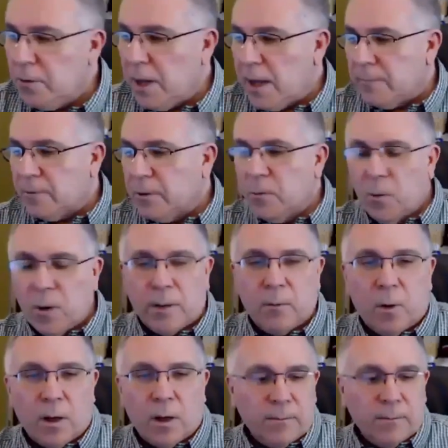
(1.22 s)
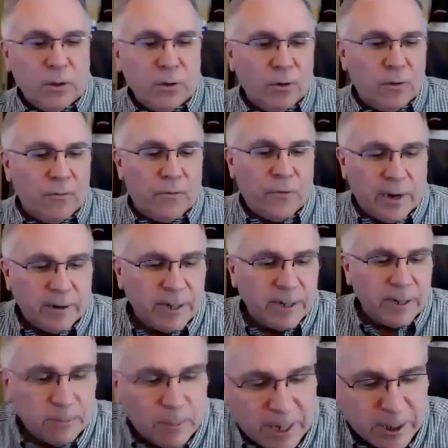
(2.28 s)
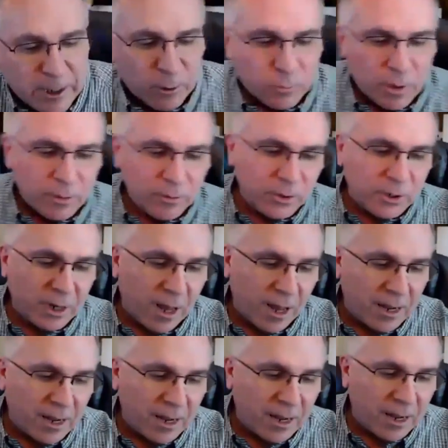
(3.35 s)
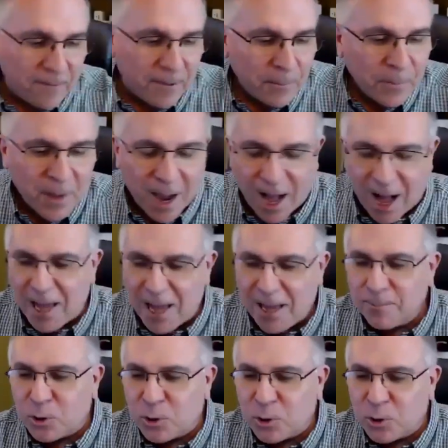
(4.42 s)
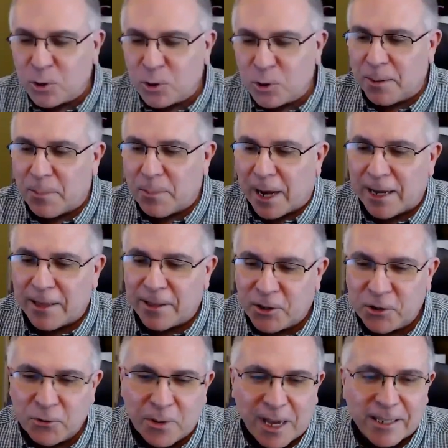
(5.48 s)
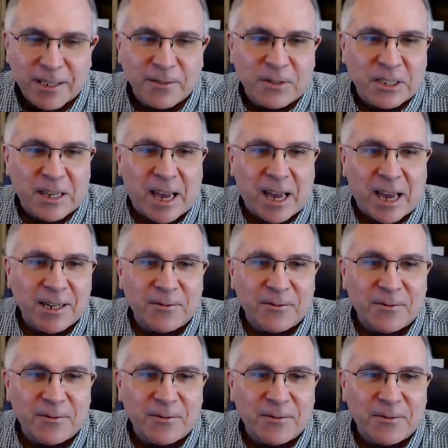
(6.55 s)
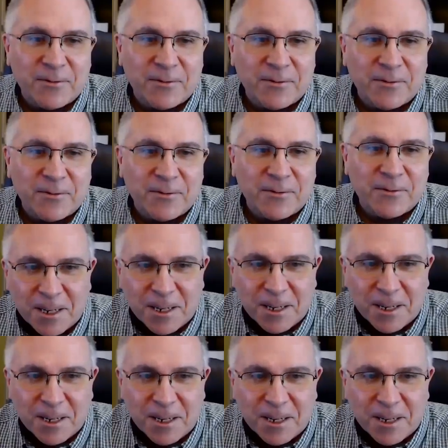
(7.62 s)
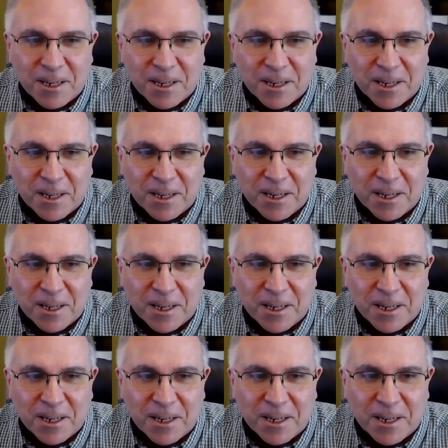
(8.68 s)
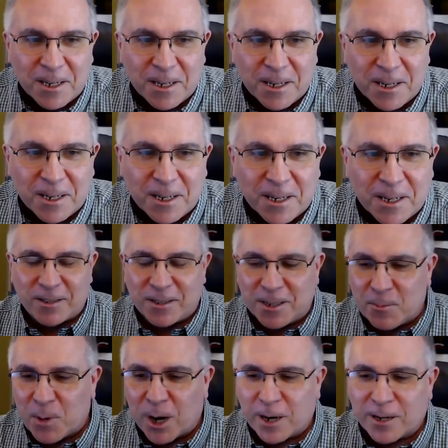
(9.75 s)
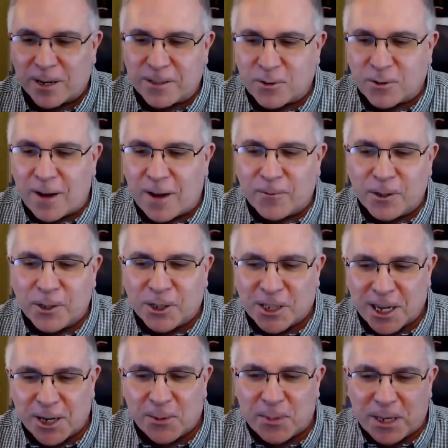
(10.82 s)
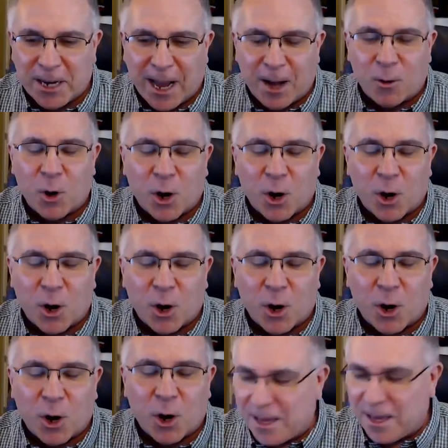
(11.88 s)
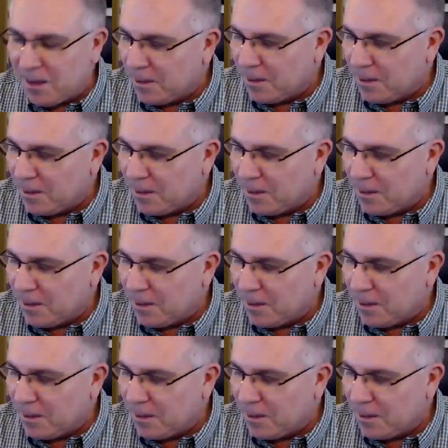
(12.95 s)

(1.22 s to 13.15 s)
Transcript: everyone. Welcome to a very special Rotor Talk Live. I am joined by the two heads of state of ZinoNation, President Ron Brown and President Marcus Crawford. Gentlemen, how are you today?